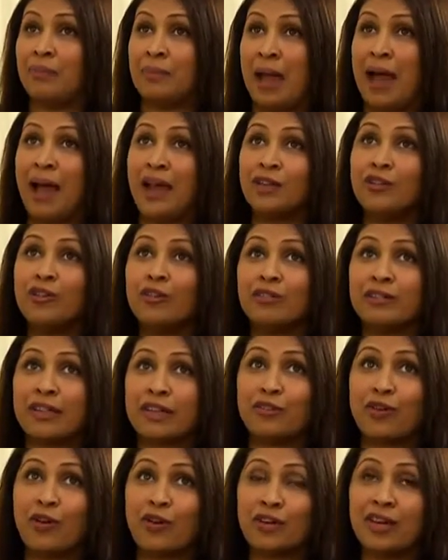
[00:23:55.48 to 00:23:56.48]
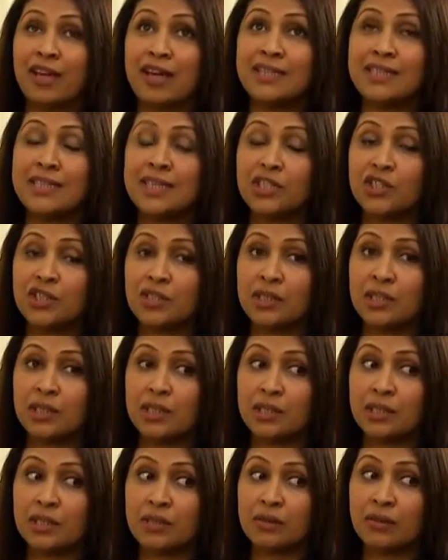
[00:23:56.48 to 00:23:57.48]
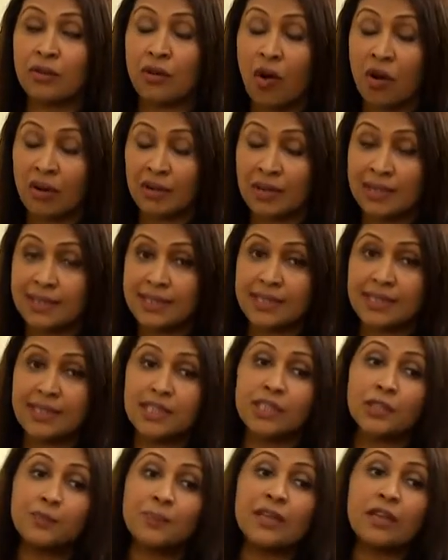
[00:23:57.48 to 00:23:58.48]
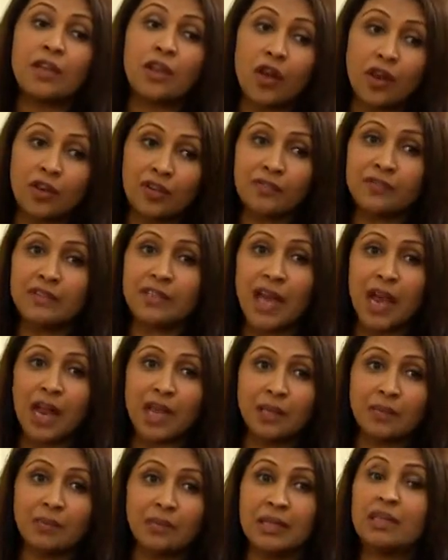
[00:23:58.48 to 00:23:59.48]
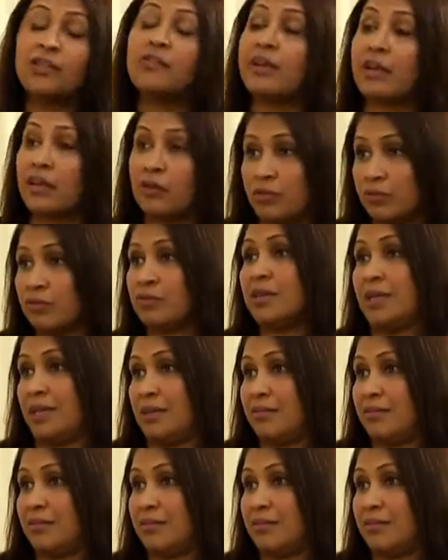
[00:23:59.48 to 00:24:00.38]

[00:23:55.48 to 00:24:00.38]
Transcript: I know that organizations spend a lot of time in recruiting.